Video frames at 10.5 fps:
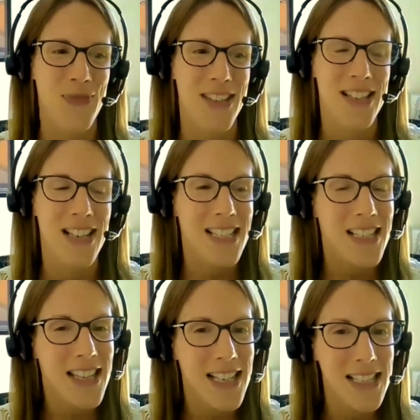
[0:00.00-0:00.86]
So
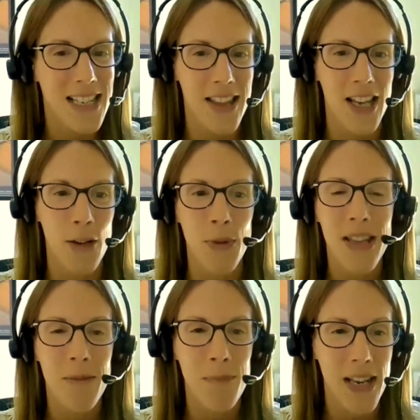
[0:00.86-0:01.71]
little things like that, but
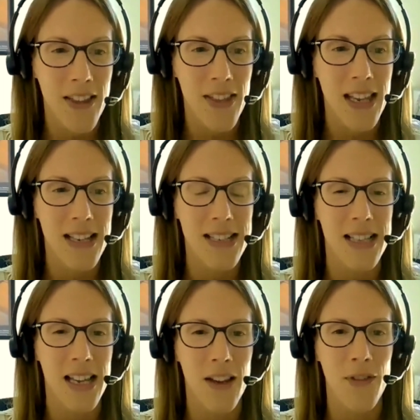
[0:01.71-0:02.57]
then big things
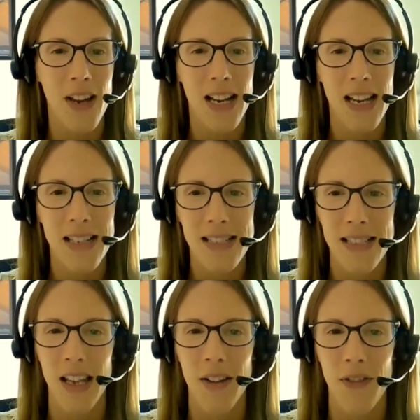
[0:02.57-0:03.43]
like feeling
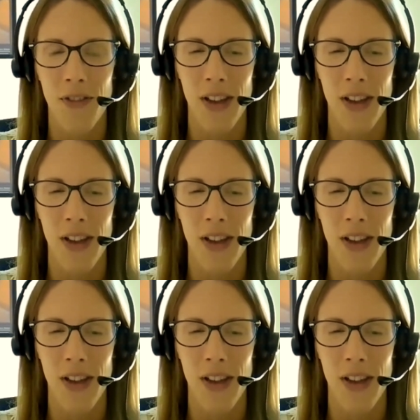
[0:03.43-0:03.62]
safe